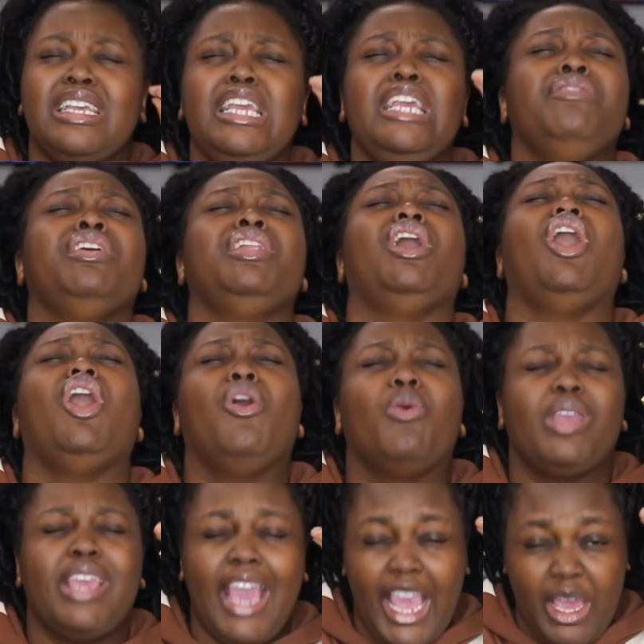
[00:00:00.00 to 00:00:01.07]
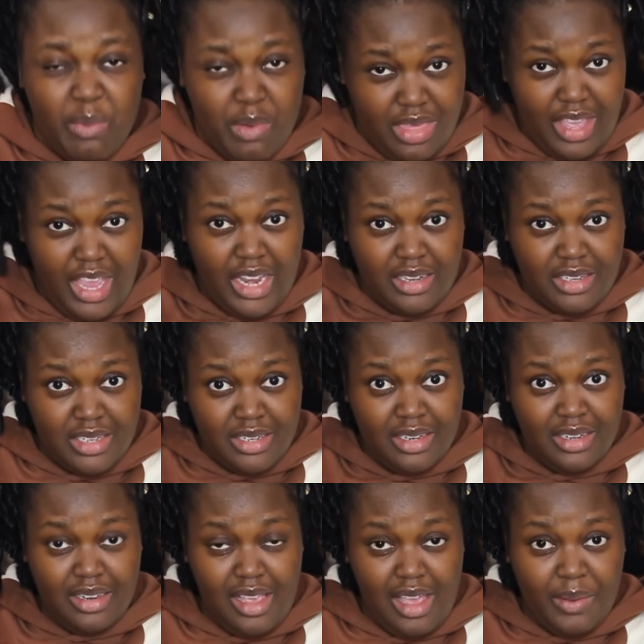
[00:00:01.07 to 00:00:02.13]
even okay with it.
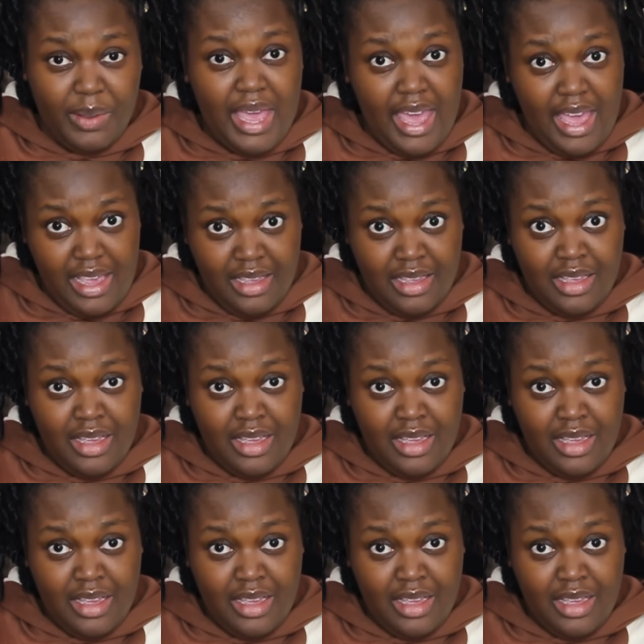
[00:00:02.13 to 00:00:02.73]
Okay?